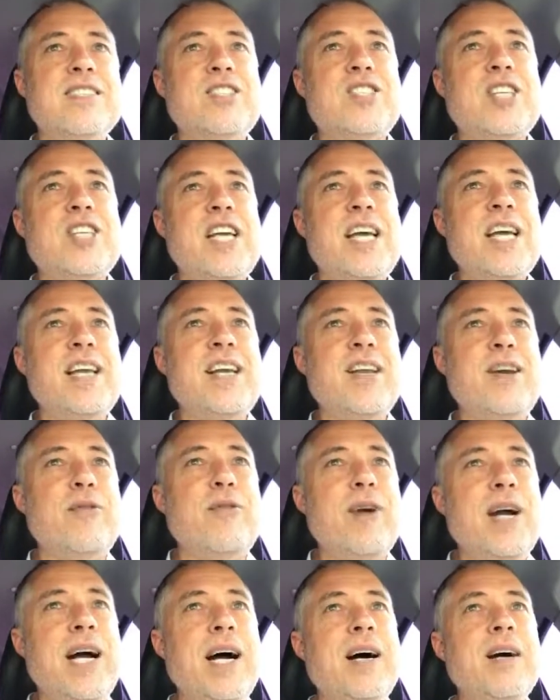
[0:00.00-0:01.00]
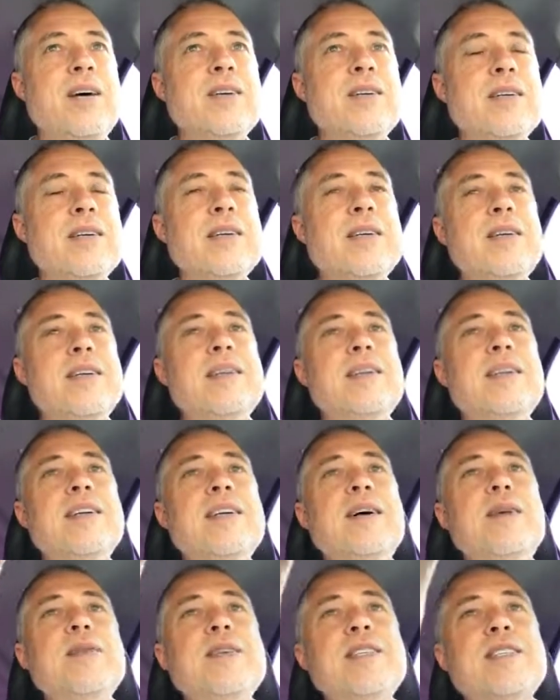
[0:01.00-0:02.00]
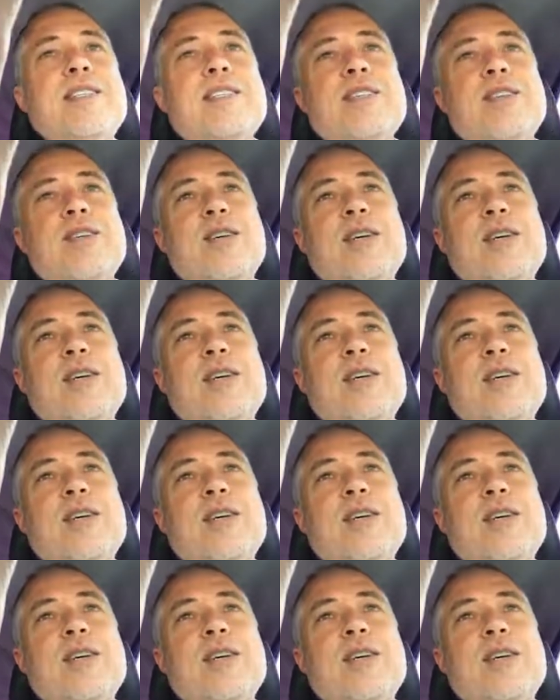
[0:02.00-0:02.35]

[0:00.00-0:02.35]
shared it around. Once